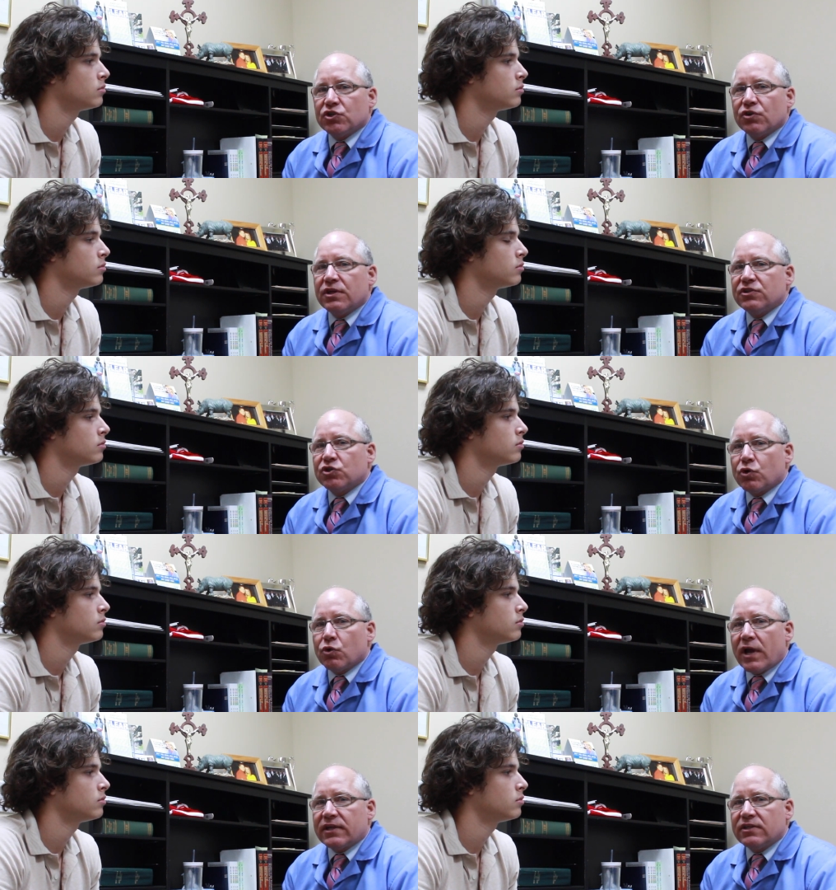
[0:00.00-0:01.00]
Speaker 1: sure that it's
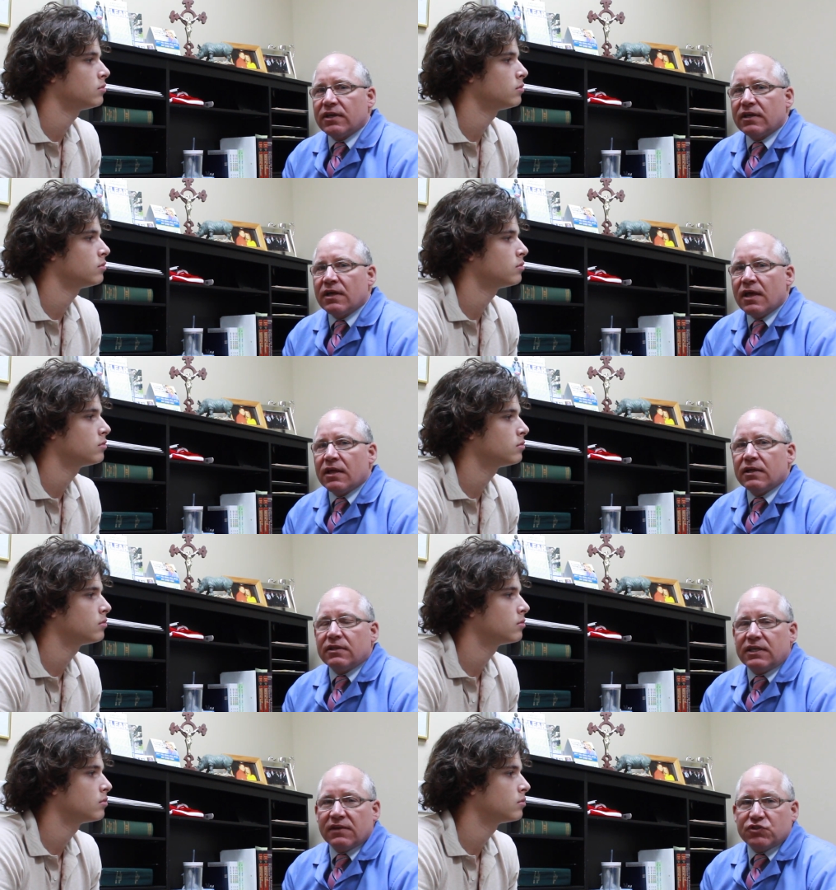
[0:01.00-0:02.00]
correcting,
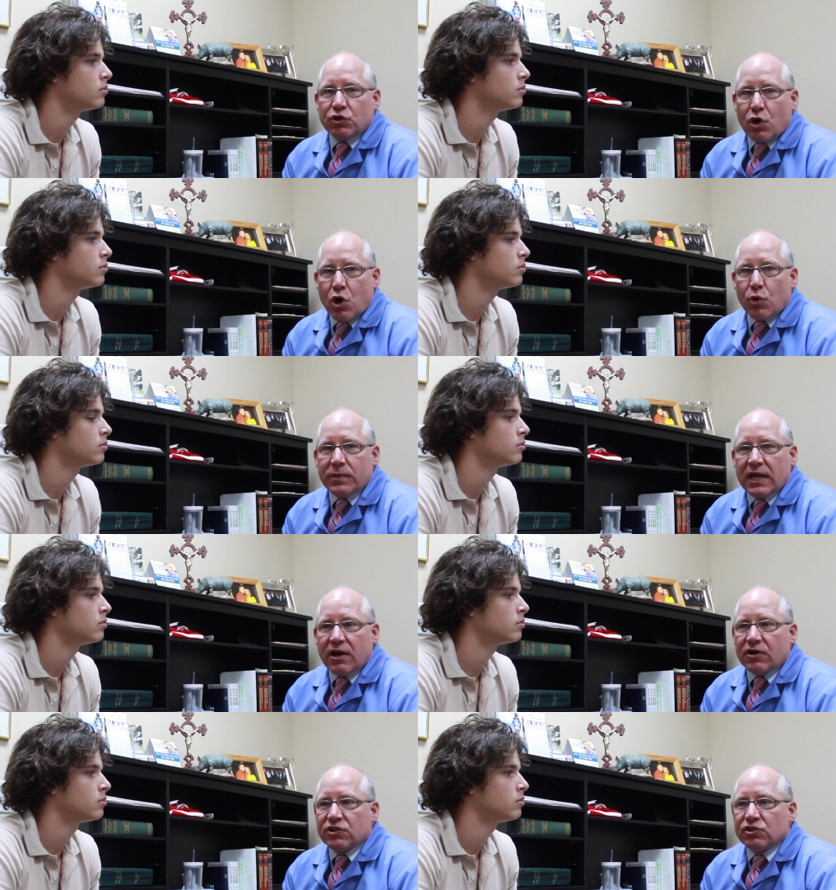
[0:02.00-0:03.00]
gives you home
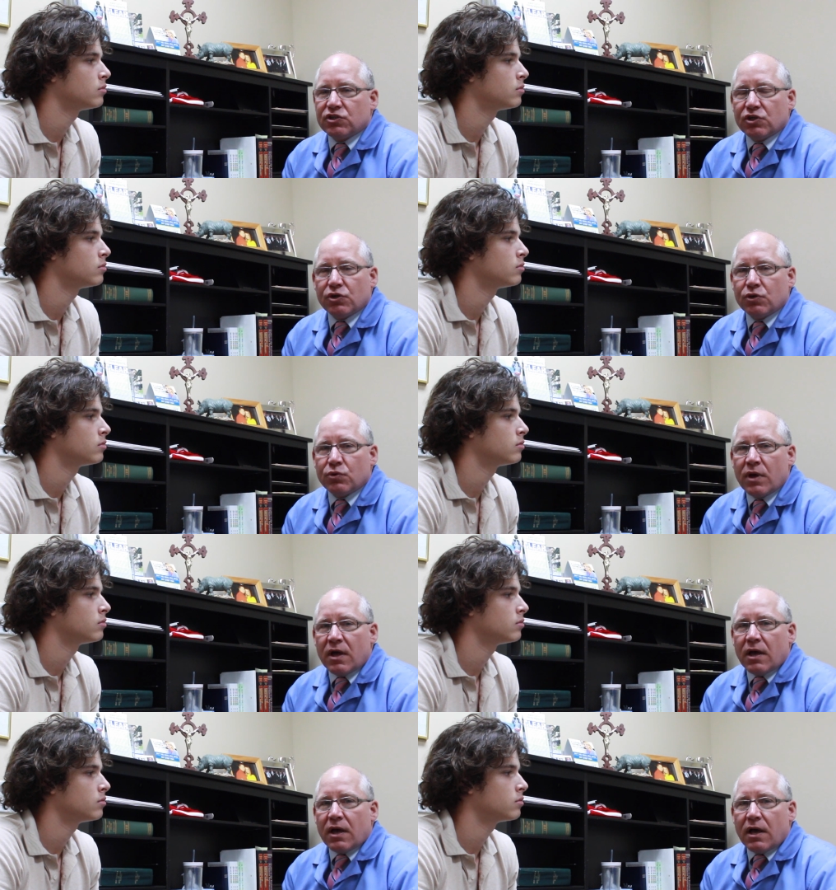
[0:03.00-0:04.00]
care to do
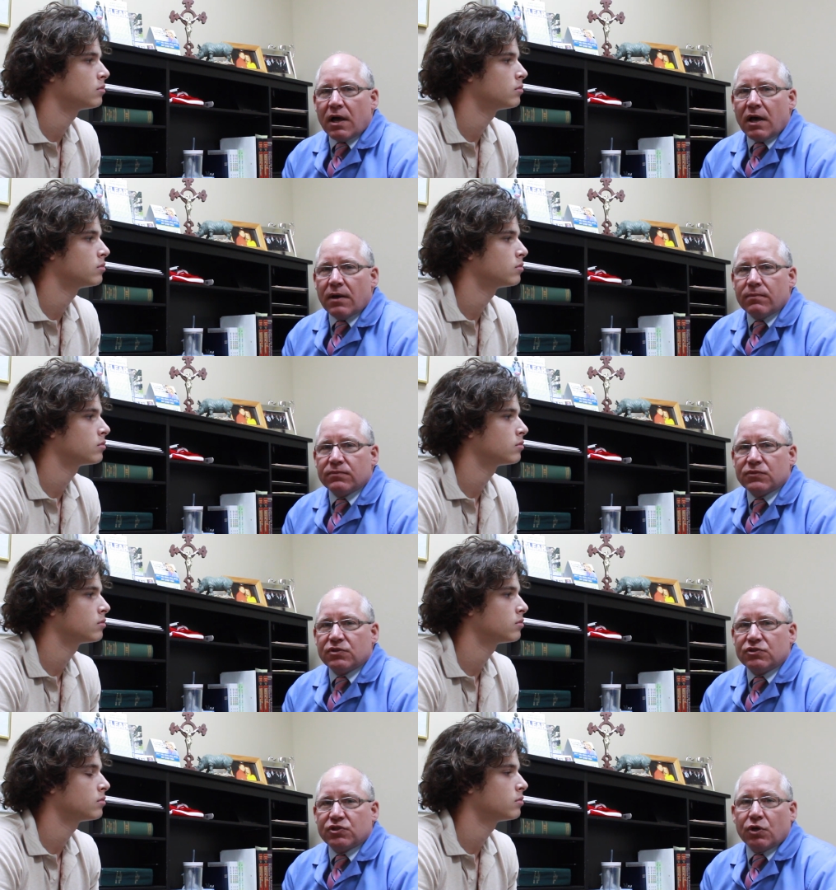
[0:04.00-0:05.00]
um,
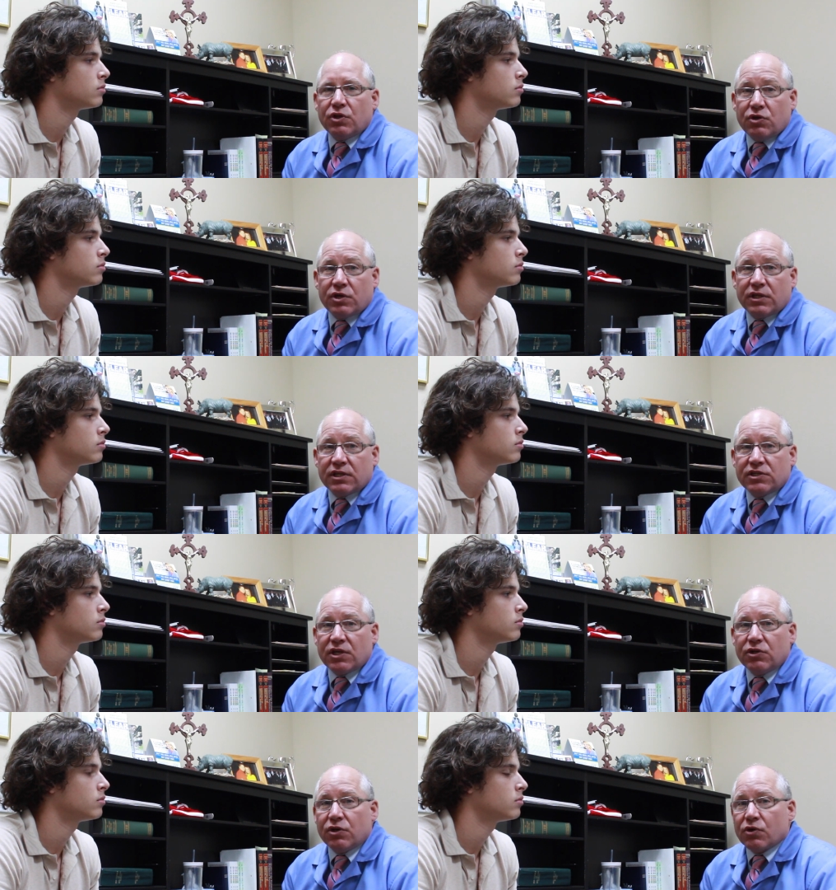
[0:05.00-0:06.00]
so that you can
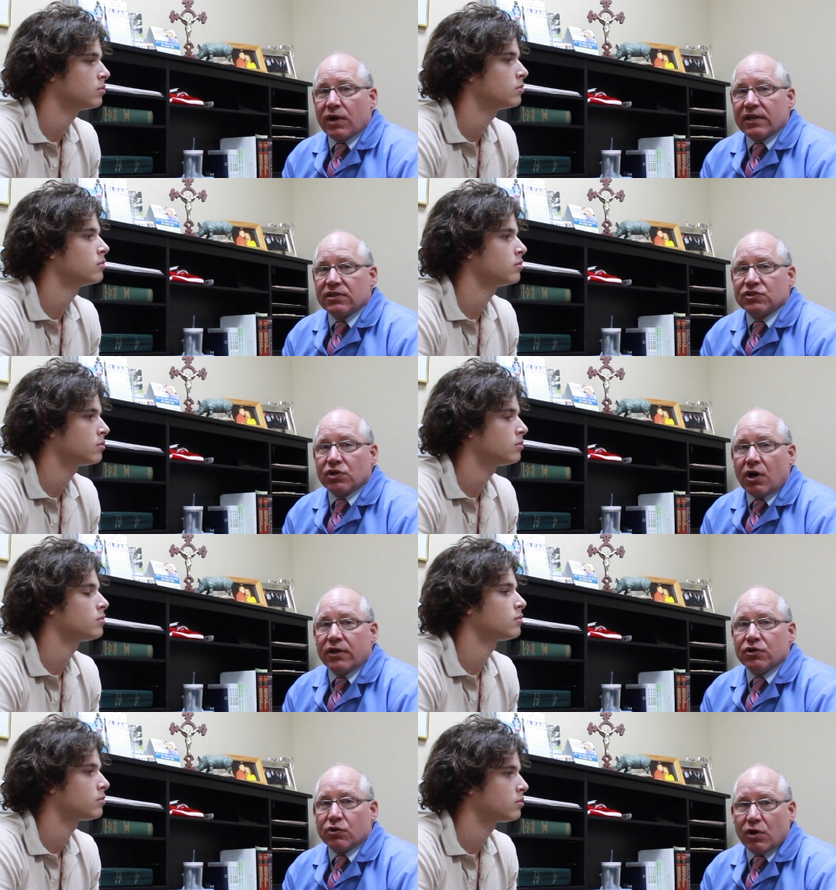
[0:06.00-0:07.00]
continue to
Speaker 2: correct this
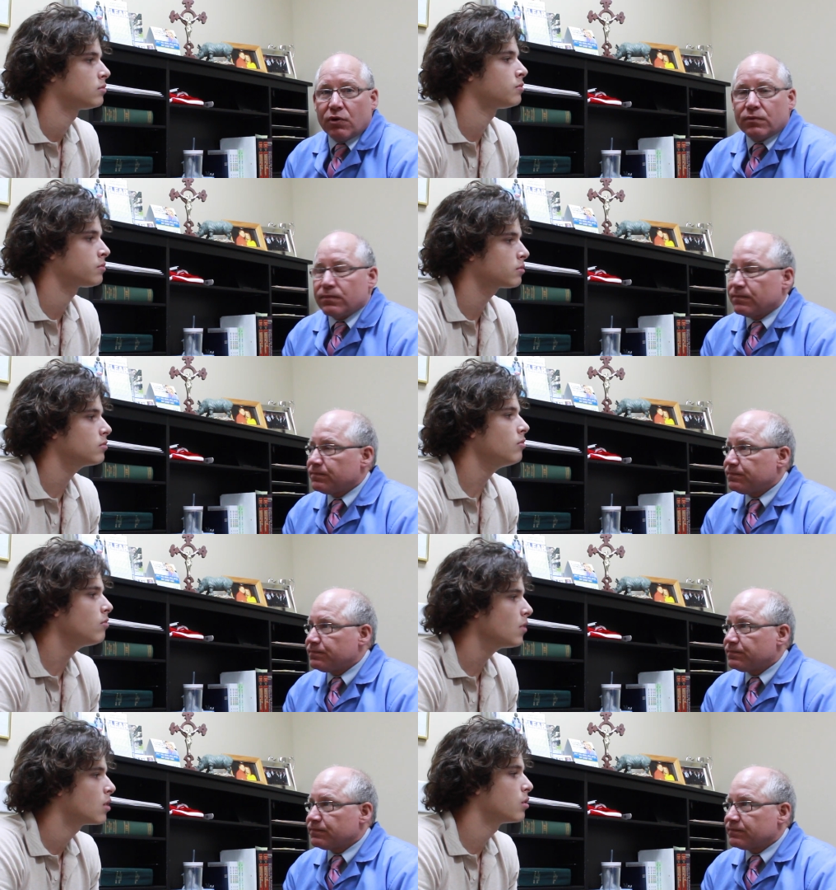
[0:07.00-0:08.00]
on your own.
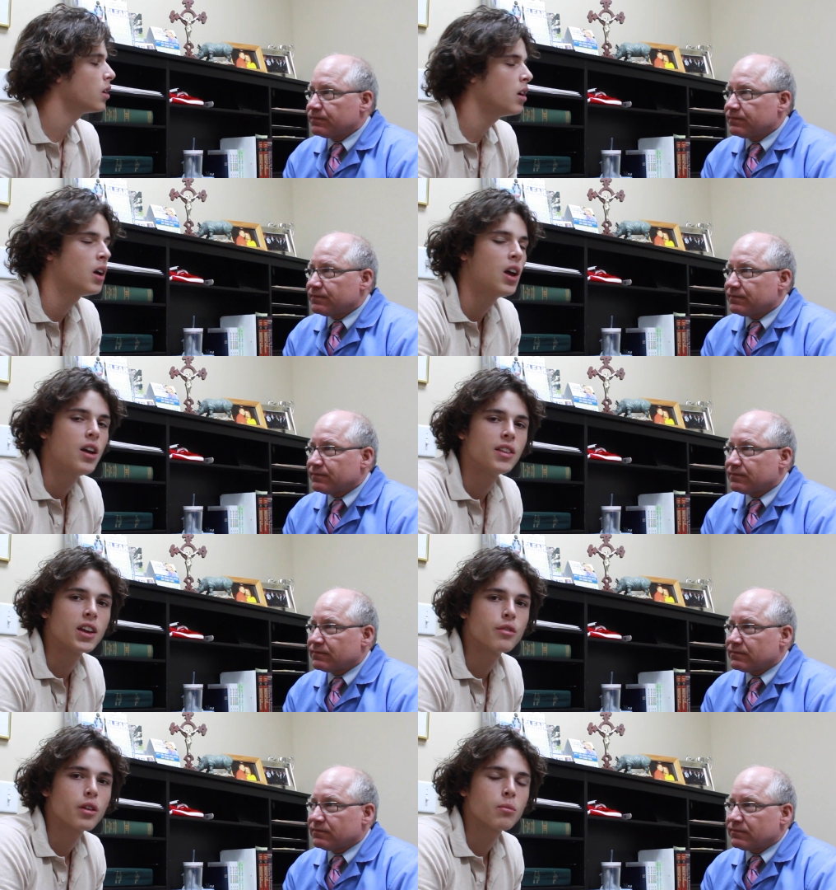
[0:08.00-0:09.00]
Okay.
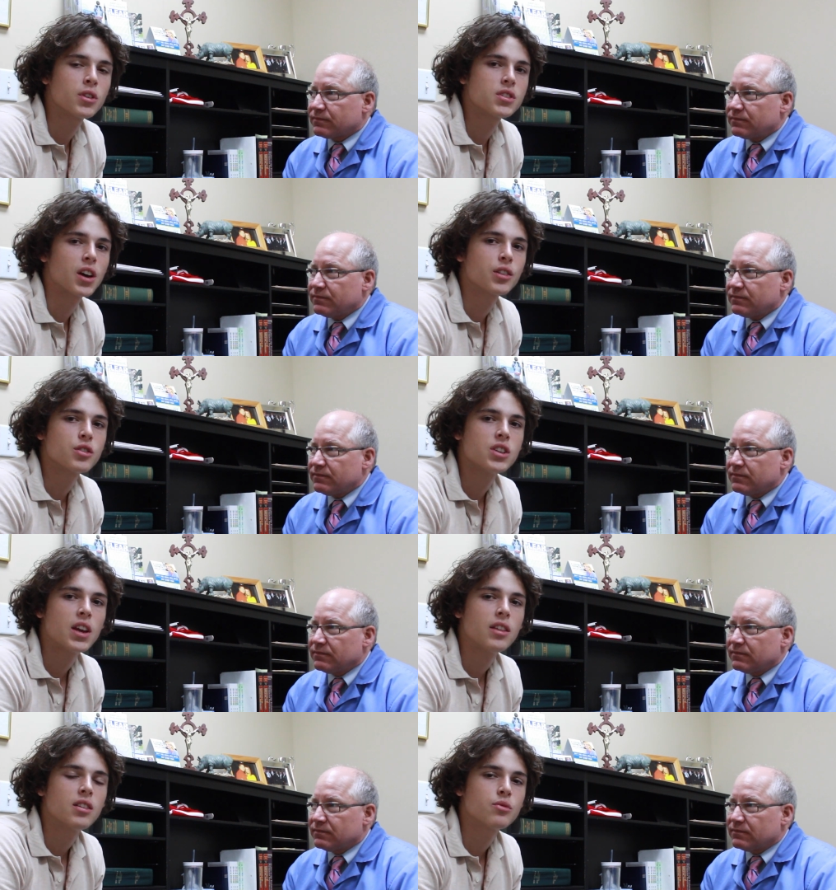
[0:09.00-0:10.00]
Thank you very much, Dr.
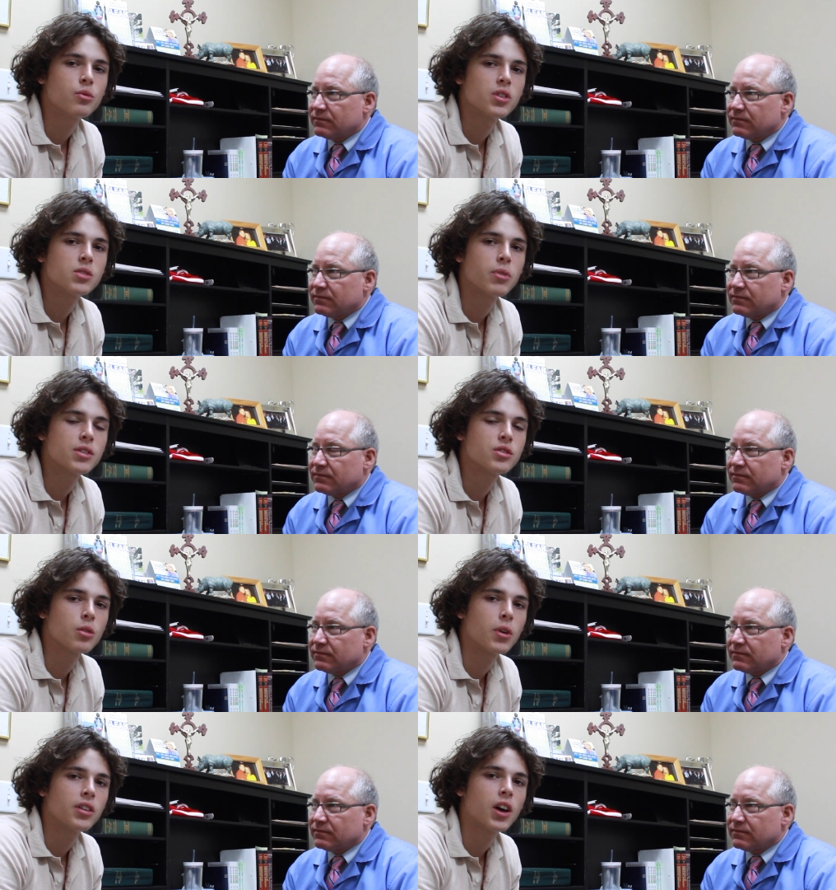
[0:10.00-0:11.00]
J. This was Ben
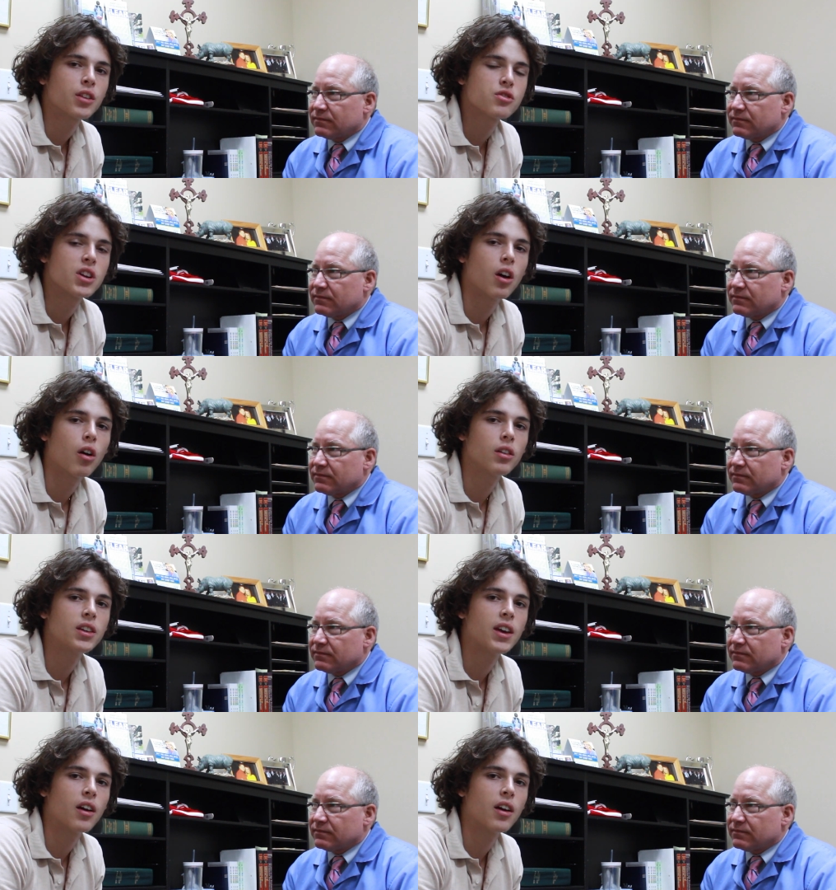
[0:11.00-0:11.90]
Sturbell and Dr. J. Hartley